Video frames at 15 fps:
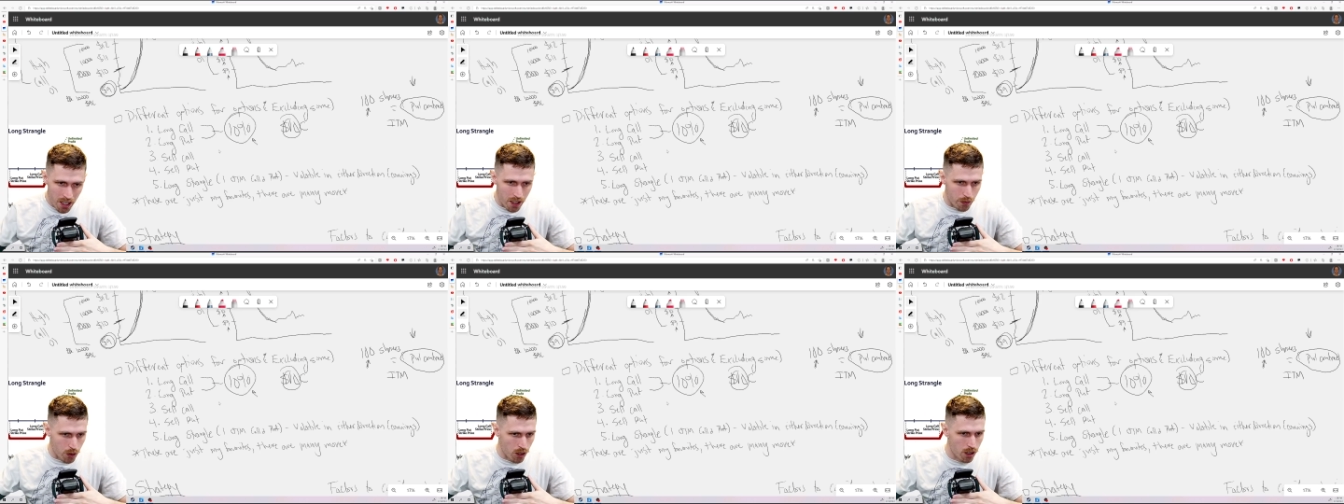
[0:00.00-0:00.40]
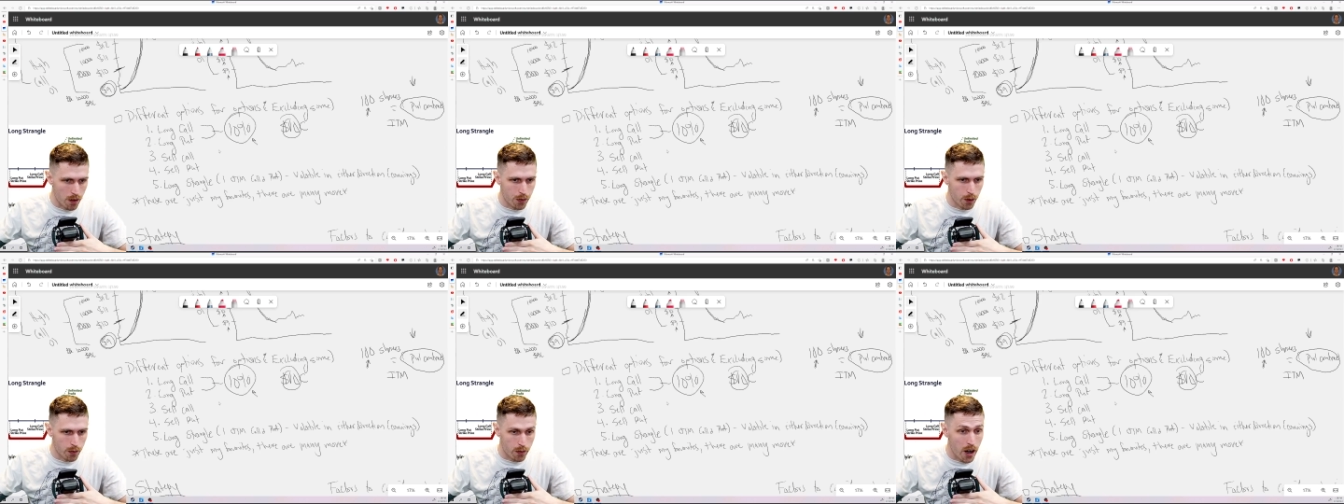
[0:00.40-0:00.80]
If
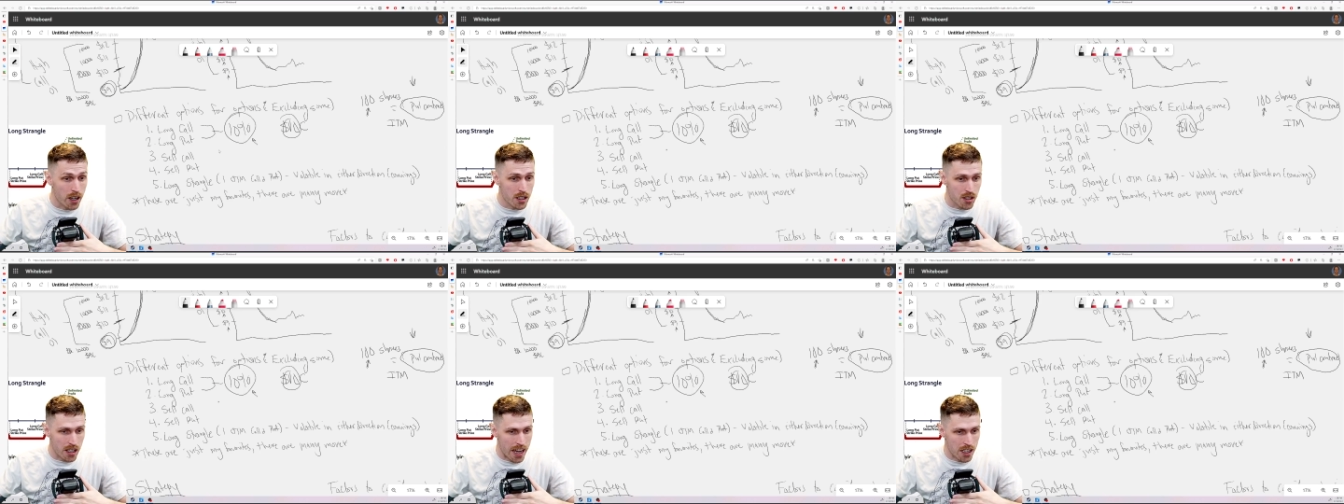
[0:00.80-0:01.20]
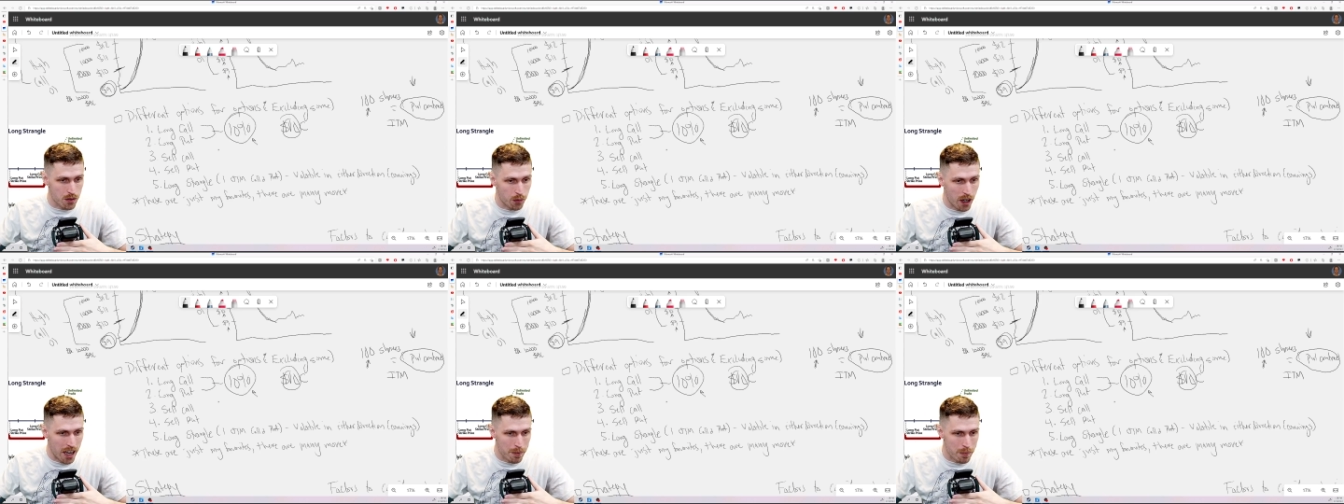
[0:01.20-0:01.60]
you're very
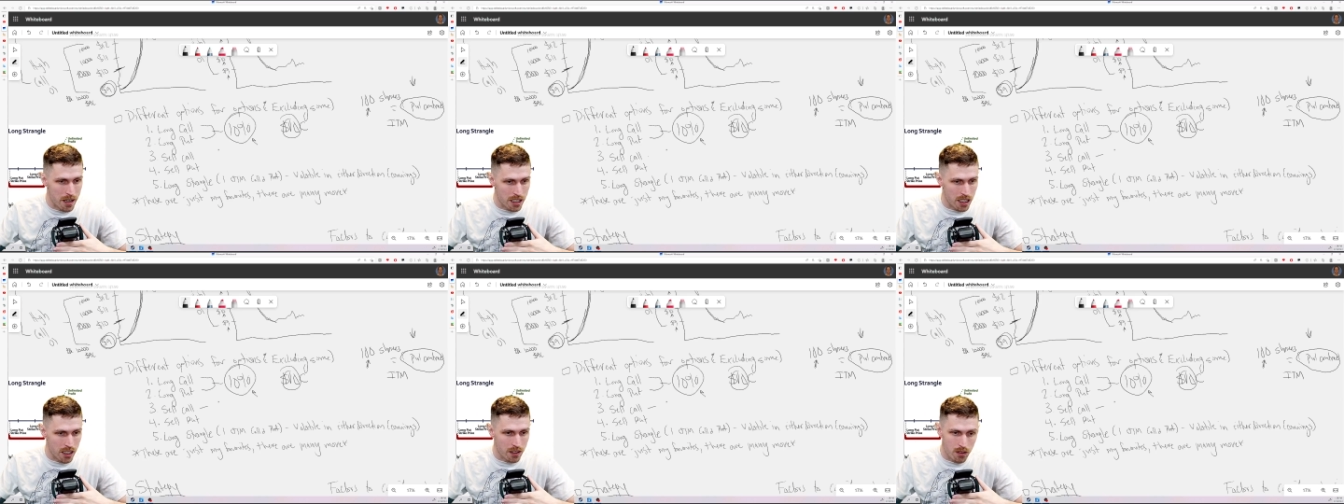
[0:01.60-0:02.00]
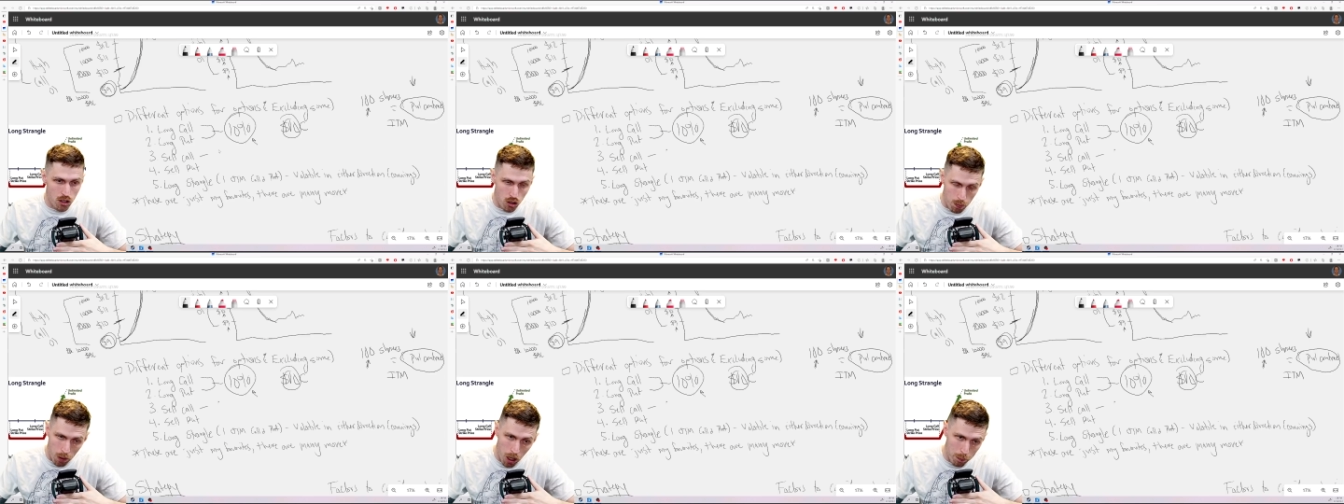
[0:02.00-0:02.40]
satisfied making
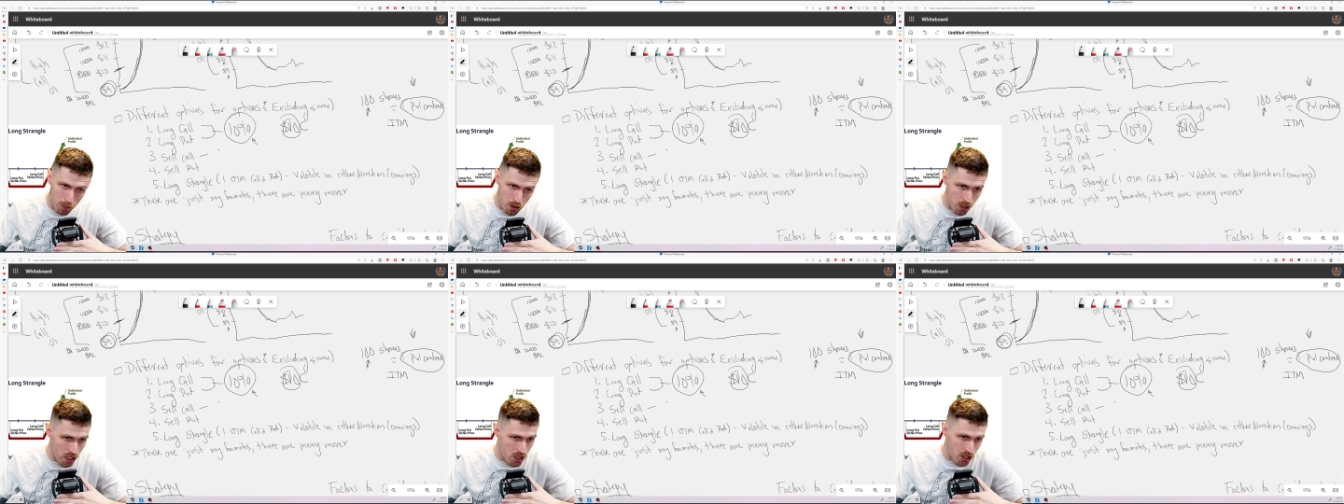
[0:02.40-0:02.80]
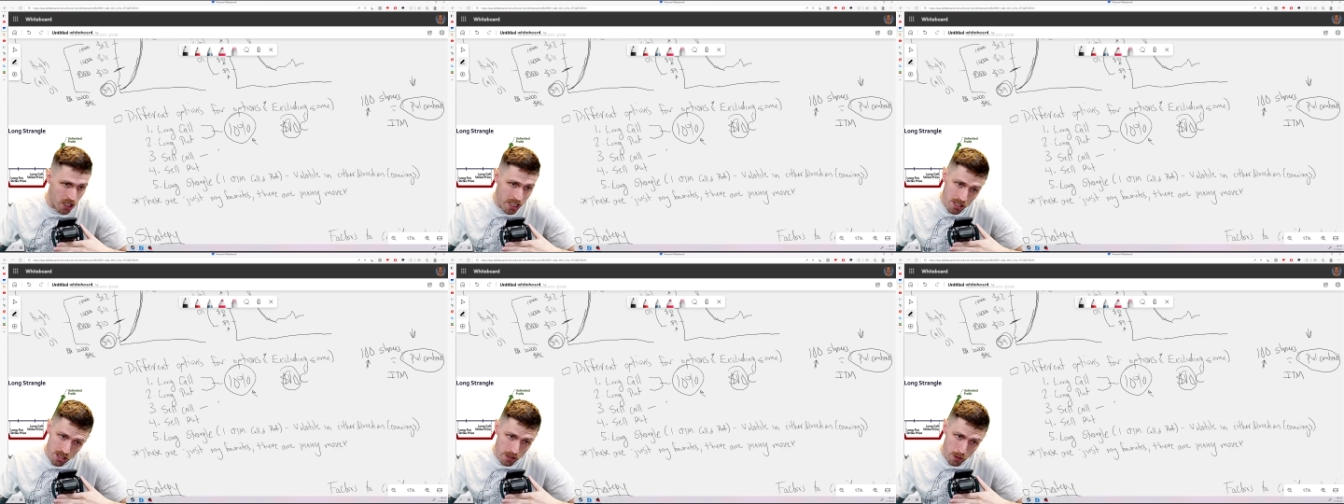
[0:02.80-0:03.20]
small percentage
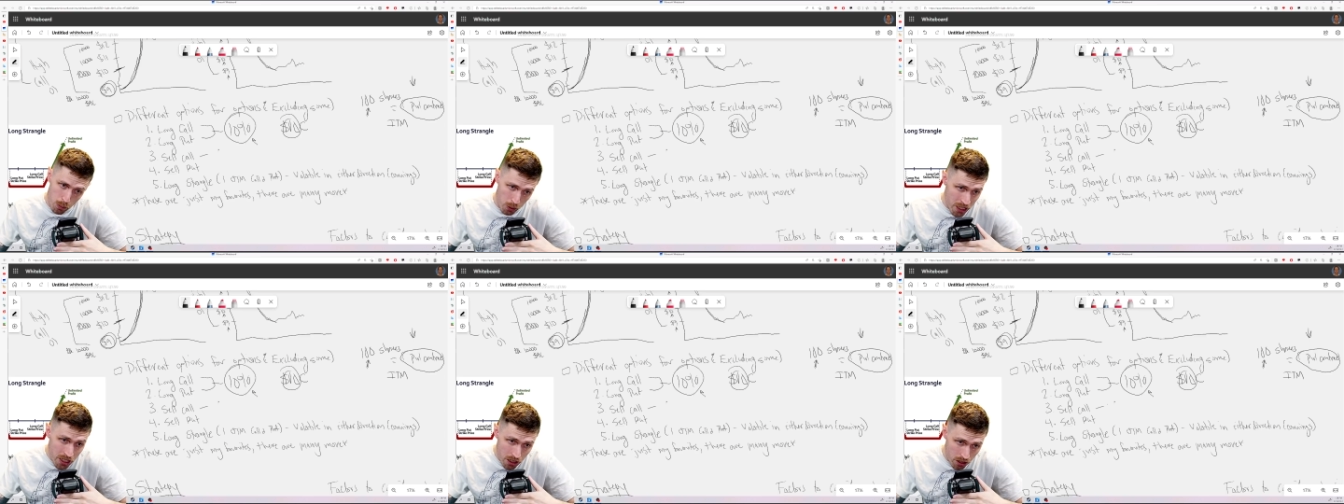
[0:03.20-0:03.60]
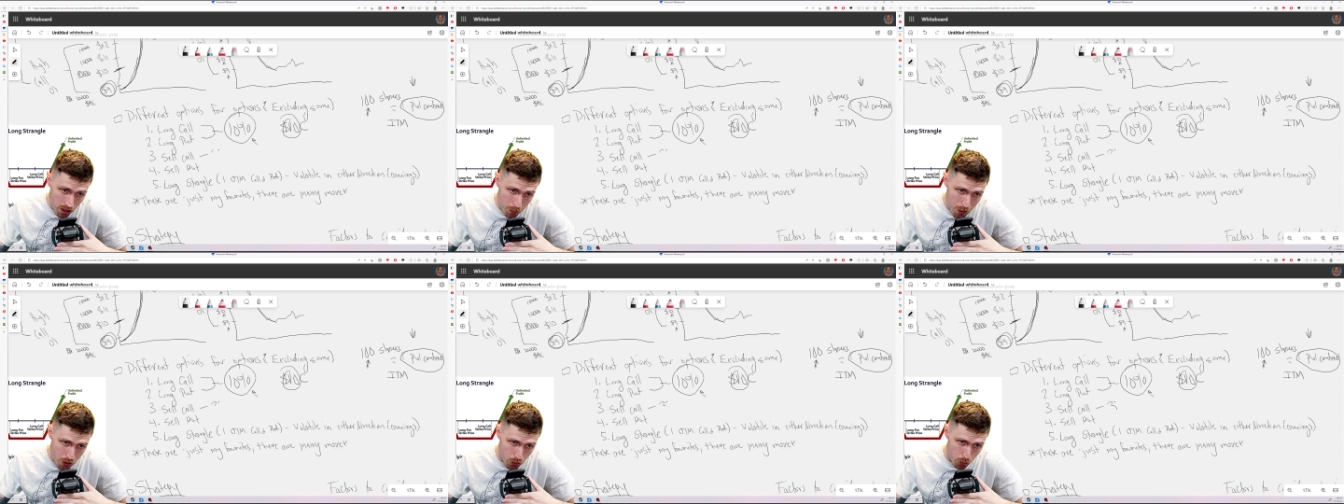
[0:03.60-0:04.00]
gains every week,
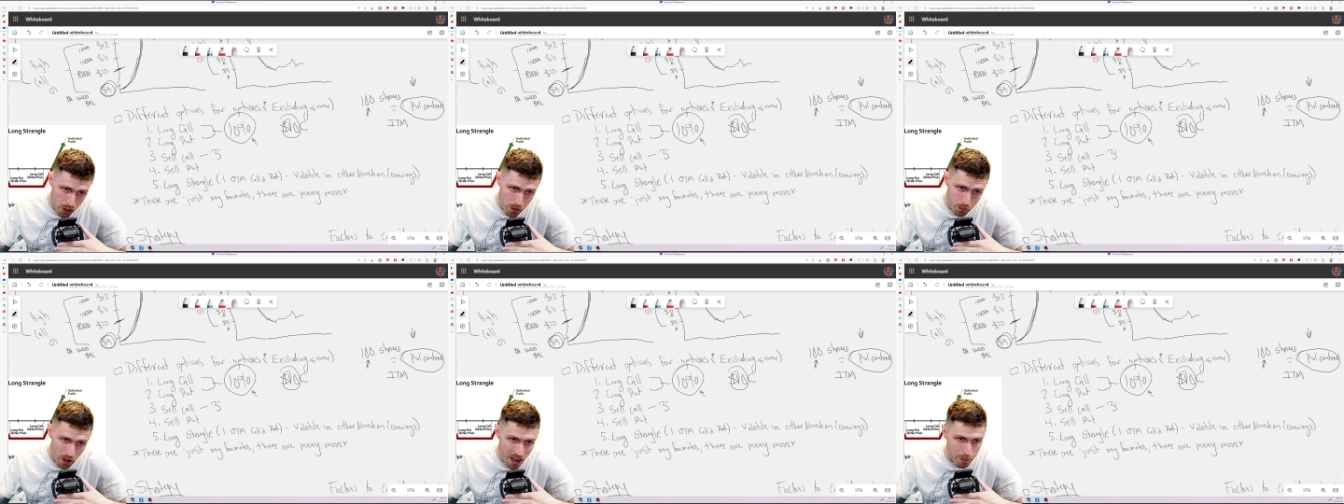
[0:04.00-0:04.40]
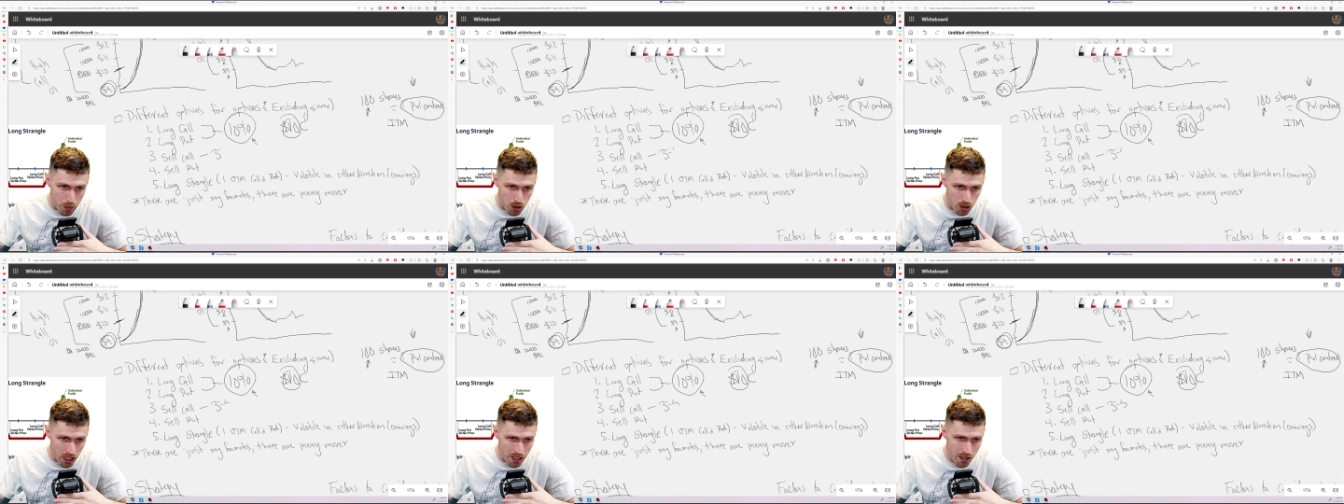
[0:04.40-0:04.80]
could be 3 to
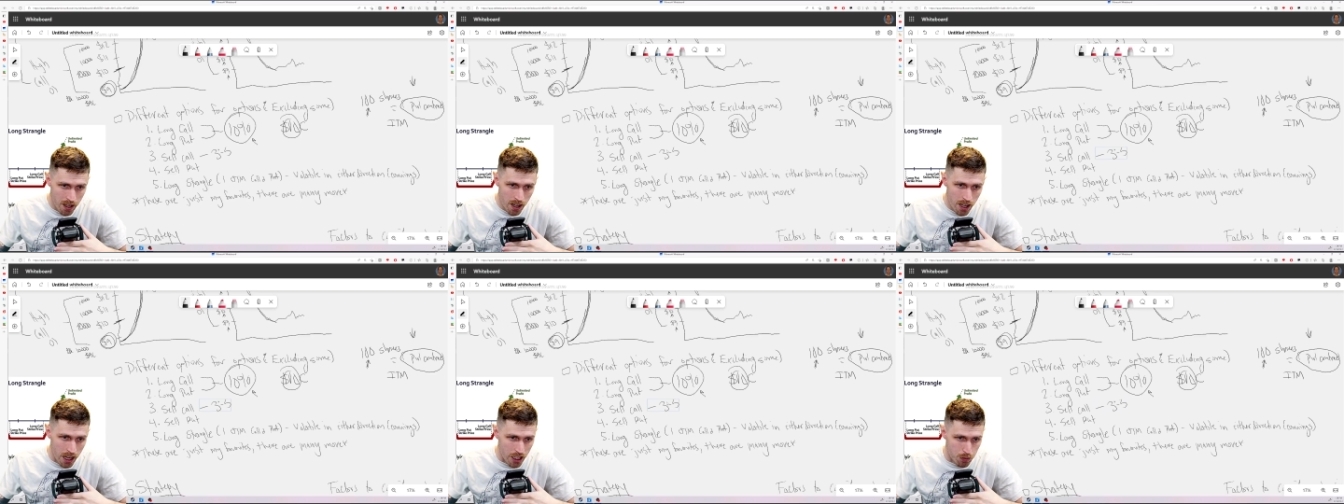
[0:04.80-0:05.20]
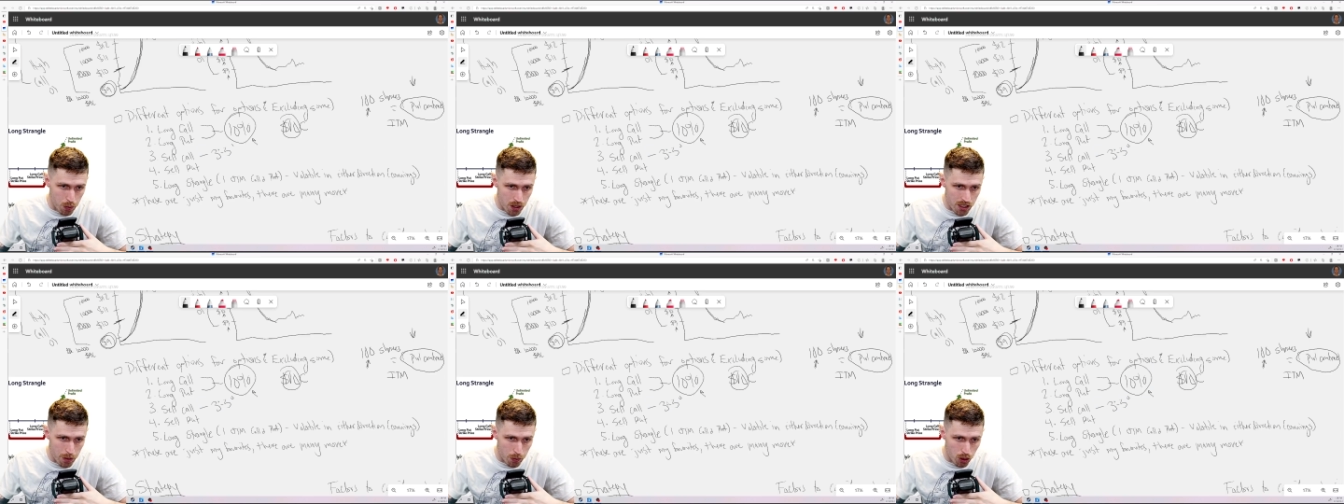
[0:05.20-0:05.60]
5%. That's
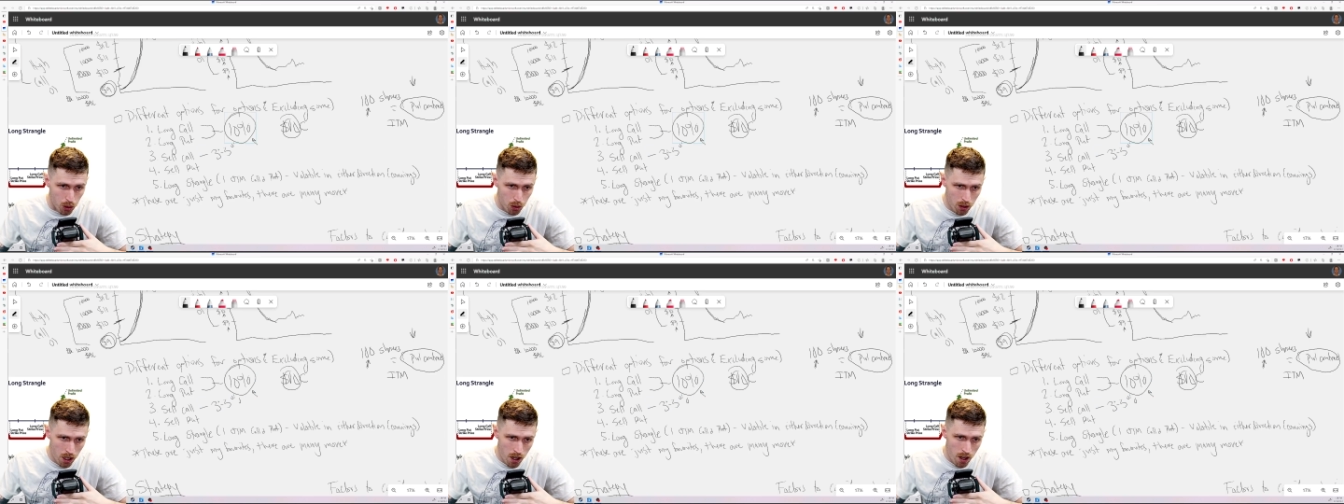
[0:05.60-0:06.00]
pretty typical.